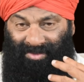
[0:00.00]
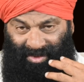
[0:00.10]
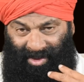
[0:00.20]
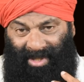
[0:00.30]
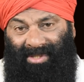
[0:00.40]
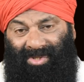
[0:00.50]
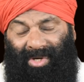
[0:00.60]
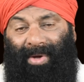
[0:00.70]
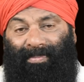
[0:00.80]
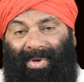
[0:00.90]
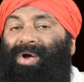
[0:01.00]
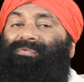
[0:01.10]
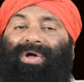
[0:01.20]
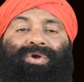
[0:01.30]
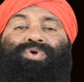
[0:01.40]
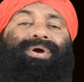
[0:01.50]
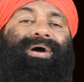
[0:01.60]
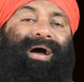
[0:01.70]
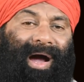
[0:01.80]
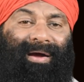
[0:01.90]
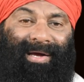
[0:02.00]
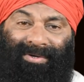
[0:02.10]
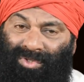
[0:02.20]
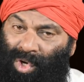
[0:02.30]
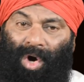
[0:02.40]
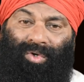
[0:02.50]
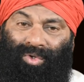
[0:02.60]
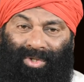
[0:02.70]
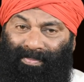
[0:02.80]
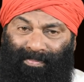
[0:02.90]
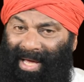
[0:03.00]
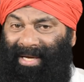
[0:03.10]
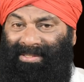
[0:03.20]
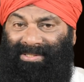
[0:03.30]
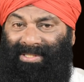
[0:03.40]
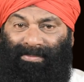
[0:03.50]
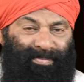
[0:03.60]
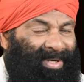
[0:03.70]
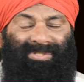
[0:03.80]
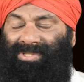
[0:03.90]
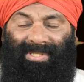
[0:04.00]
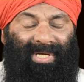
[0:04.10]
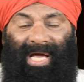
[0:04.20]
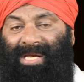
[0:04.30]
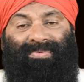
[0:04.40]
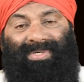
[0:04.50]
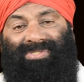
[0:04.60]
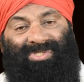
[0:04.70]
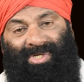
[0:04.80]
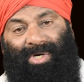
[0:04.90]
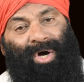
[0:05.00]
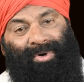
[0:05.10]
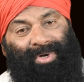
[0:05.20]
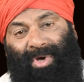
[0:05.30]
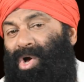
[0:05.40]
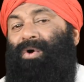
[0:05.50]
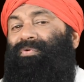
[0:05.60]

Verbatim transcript: Tree therapy, when you don't hug and talk to the plants and pets and the animals around you,